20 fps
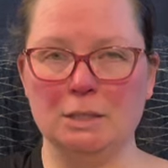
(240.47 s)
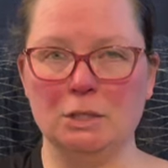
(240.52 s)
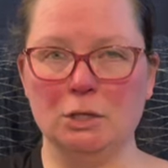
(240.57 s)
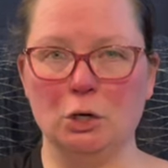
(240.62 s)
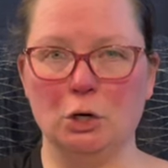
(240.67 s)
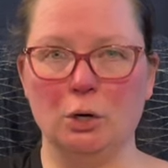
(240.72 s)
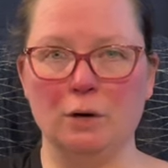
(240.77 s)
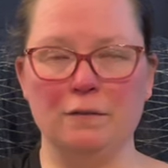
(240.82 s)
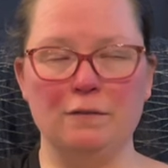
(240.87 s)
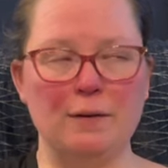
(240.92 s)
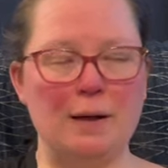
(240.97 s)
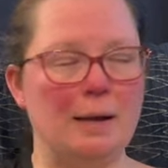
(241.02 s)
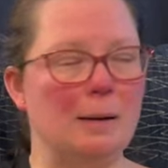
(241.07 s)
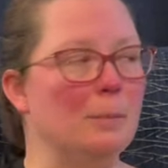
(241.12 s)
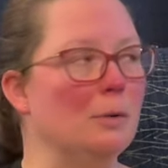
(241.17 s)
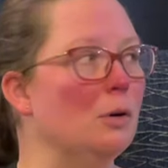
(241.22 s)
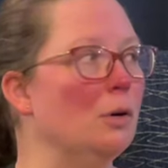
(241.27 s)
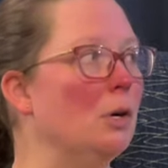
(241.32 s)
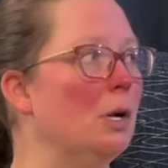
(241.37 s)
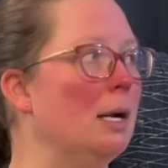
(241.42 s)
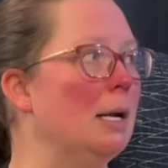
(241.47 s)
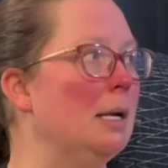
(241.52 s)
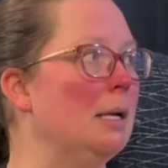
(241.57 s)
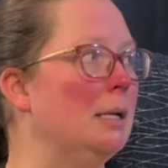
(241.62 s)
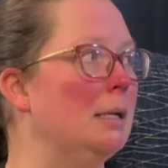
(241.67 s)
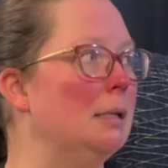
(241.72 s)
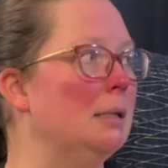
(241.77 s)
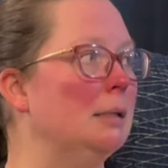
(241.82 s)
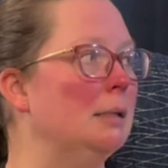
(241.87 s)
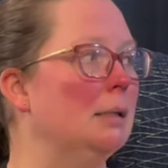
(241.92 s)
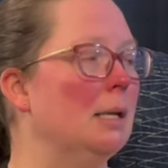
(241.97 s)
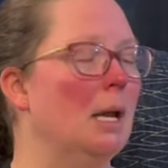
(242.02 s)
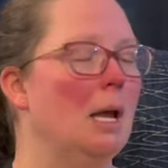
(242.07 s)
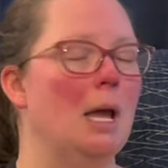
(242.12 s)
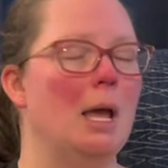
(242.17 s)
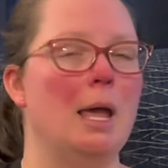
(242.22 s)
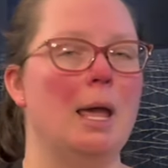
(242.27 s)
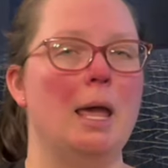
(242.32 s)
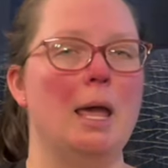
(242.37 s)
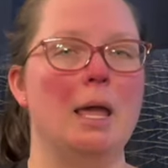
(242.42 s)
her fiber is
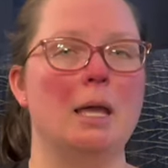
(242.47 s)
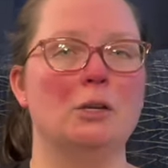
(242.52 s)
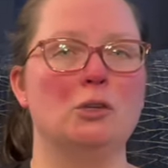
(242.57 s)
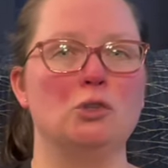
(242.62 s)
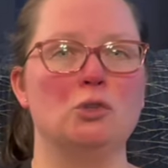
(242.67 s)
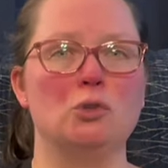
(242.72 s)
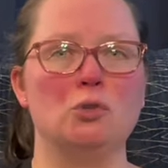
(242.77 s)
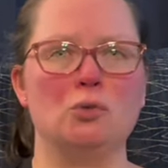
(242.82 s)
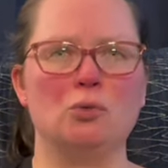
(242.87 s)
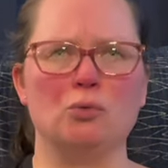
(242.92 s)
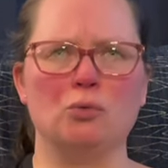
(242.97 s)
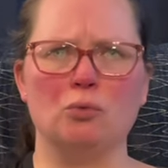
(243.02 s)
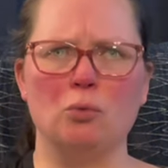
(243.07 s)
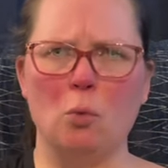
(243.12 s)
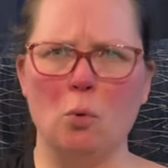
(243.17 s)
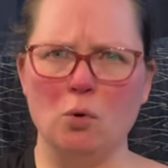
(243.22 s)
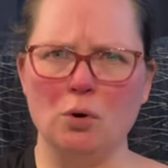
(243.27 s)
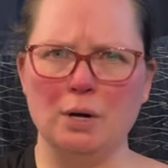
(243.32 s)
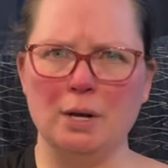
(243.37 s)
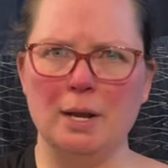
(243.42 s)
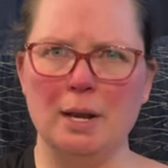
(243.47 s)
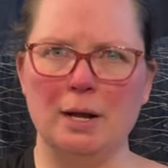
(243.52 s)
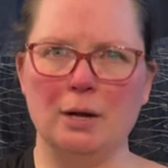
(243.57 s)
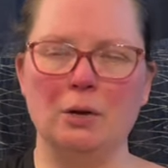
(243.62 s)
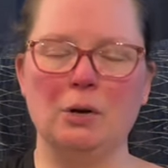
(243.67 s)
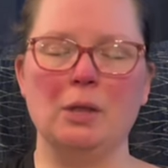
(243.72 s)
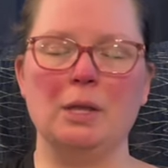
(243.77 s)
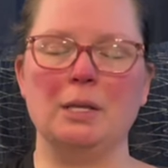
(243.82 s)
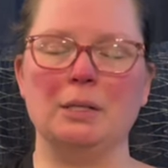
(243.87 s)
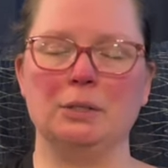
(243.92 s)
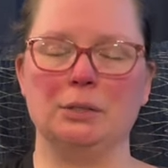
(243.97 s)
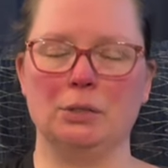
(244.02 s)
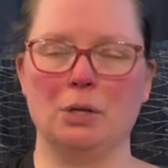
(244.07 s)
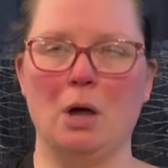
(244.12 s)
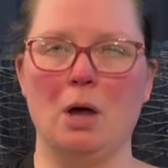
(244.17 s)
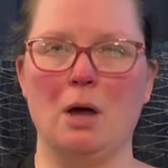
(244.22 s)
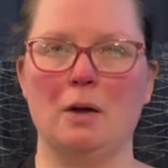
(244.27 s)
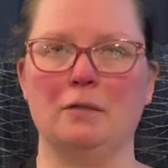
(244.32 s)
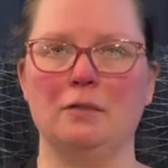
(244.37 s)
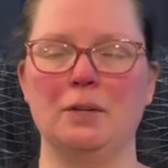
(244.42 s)
extraordinarily
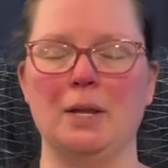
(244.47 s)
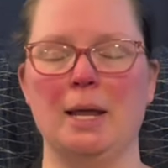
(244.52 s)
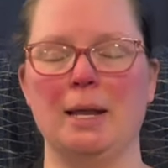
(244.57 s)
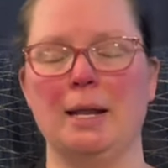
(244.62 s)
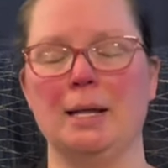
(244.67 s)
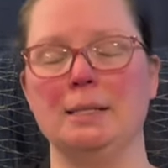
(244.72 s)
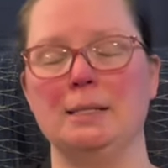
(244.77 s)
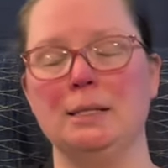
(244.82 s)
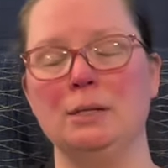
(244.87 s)
soft. And I did